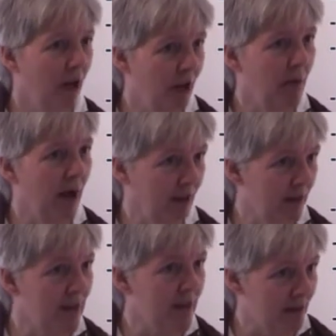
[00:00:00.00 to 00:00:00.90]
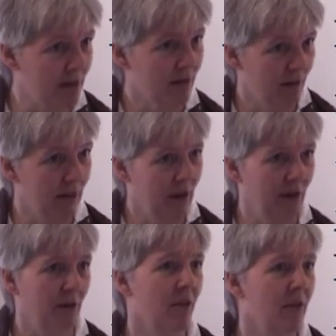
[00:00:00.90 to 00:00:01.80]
about these uh,